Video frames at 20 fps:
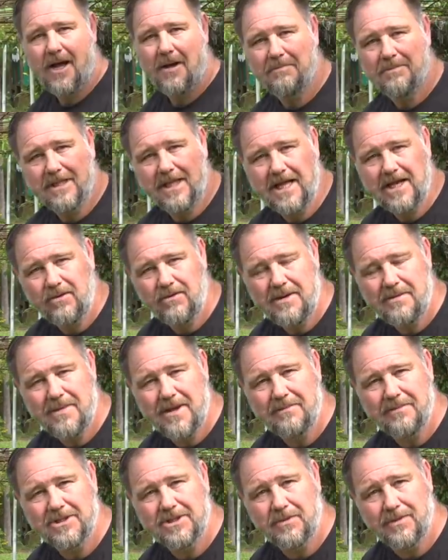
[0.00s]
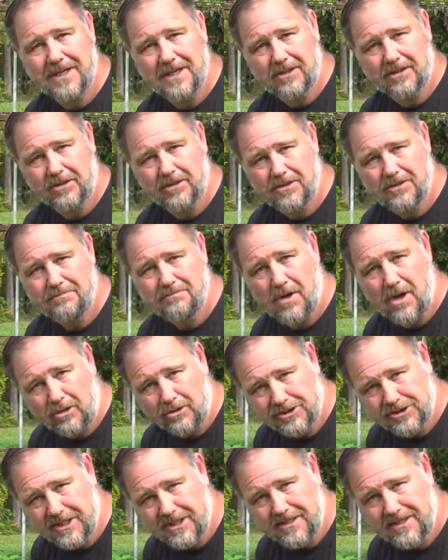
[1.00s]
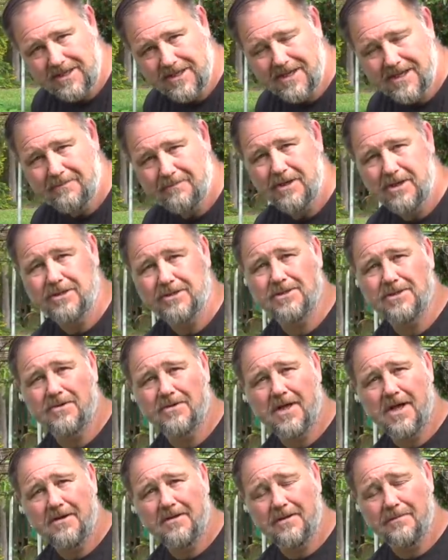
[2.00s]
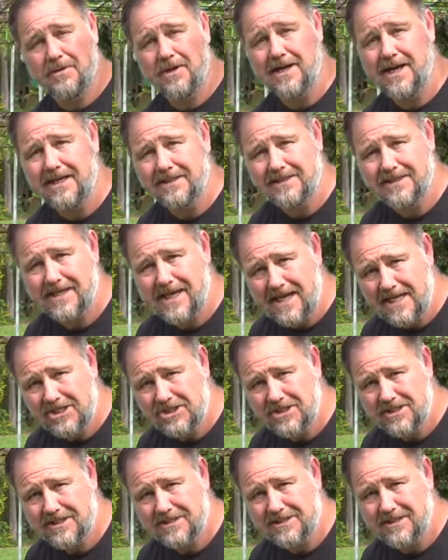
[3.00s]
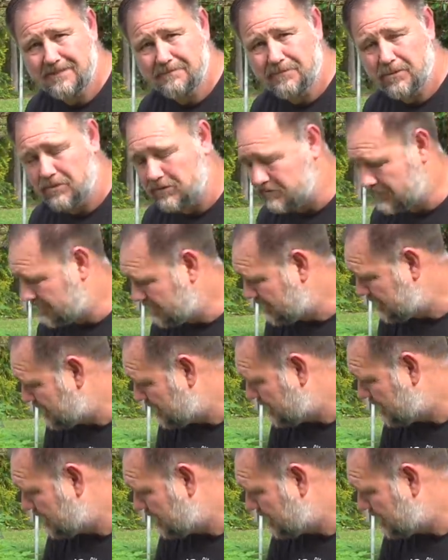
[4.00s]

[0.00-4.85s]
I'm glad I remembered to include mulching because although the pronunciation isn't important,